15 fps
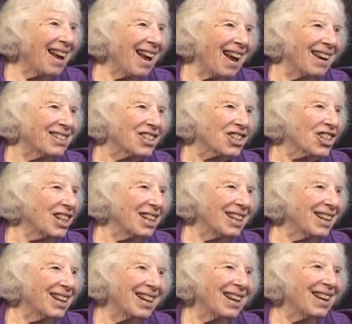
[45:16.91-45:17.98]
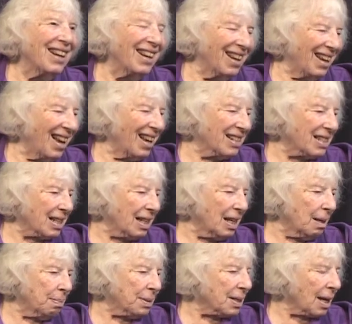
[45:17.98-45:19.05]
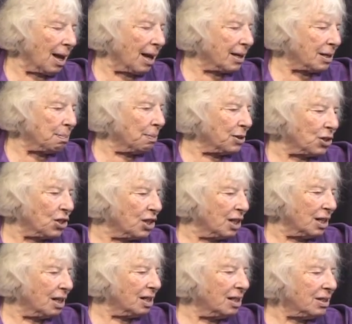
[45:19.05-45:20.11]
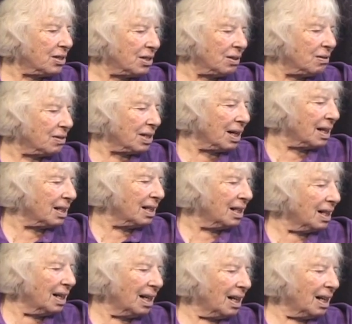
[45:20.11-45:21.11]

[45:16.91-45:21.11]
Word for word: As and keepsakes. She, as keepsakes, but she had also done